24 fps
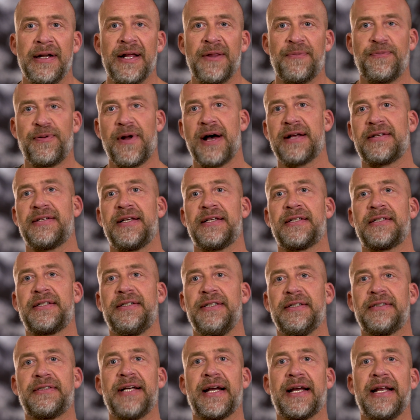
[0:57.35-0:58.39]
Now, the process
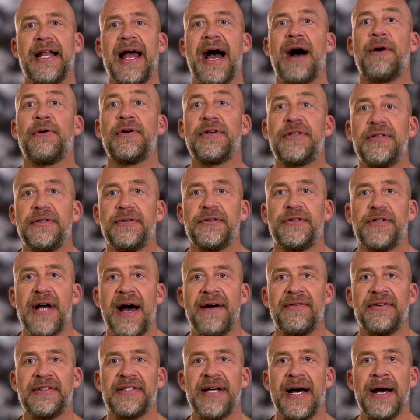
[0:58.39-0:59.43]
could take an hour or two of
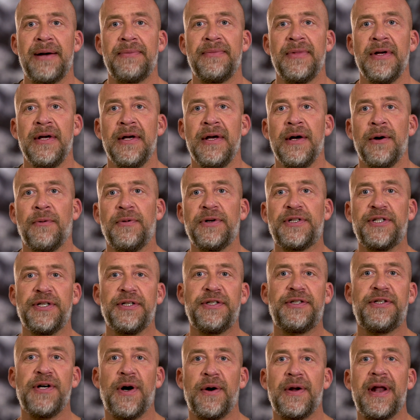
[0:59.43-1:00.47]
driving time, which
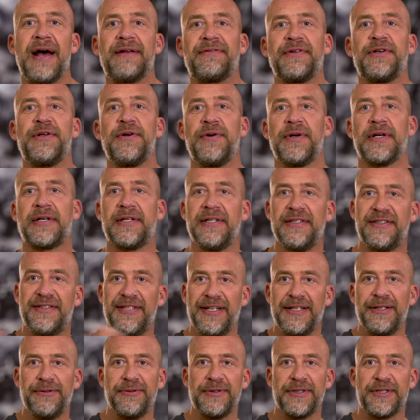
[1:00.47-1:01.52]
you don't have to do in a
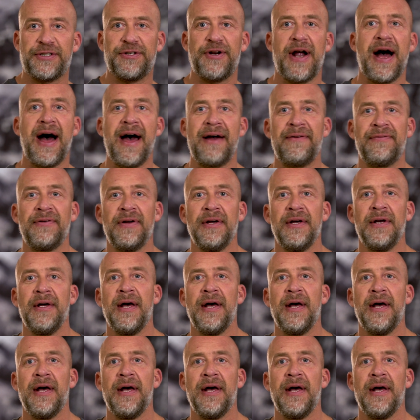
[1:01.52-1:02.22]
continuous drive.